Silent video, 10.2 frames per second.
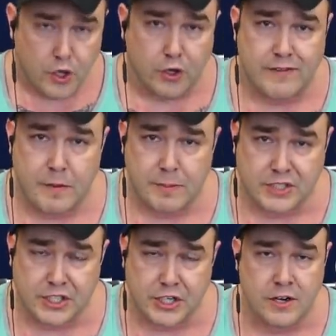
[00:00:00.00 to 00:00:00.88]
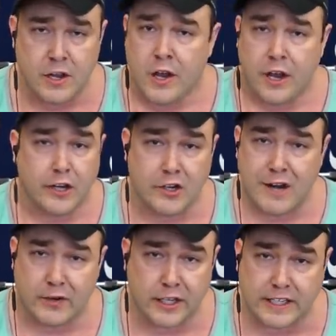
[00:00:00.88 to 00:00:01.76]
you're given a position and you're
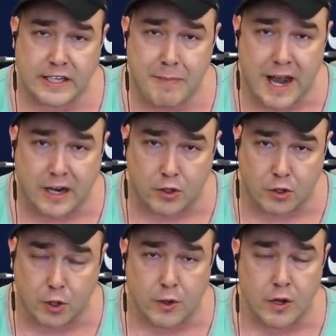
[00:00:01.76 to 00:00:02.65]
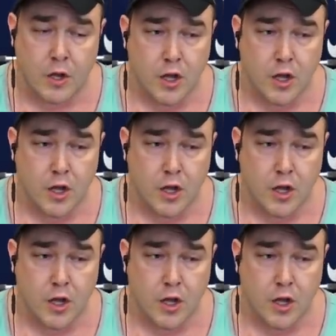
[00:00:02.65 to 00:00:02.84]
never gonna get that back under load.